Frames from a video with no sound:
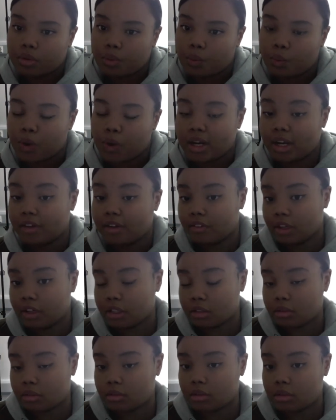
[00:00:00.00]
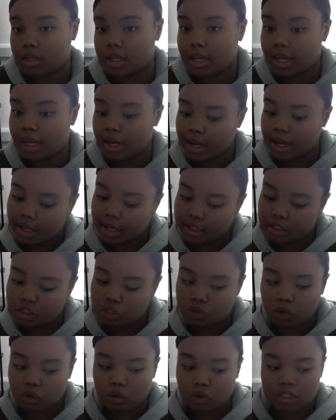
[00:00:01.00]
whenever
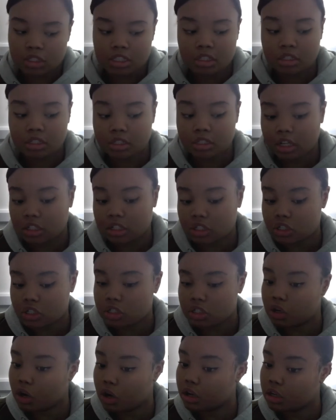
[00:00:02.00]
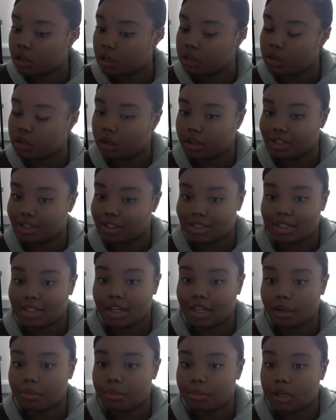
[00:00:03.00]
kids or teenagers are
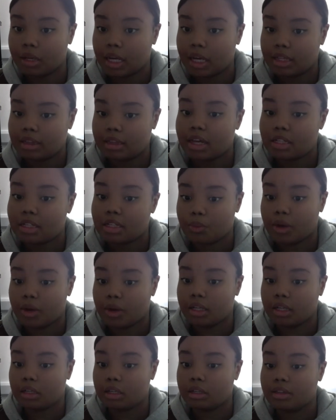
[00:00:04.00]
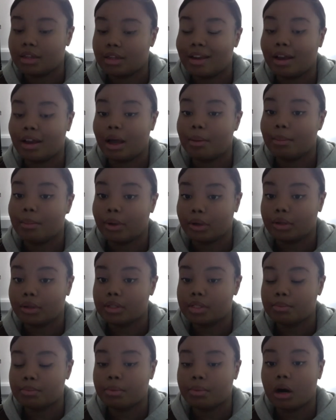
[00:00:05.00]
asleep, that's when their
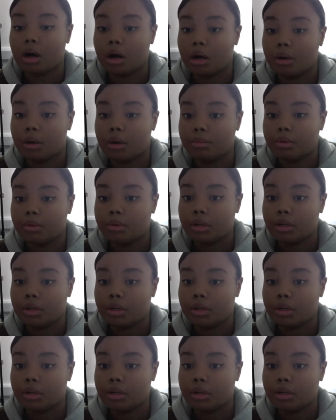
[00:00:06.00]
nightmares become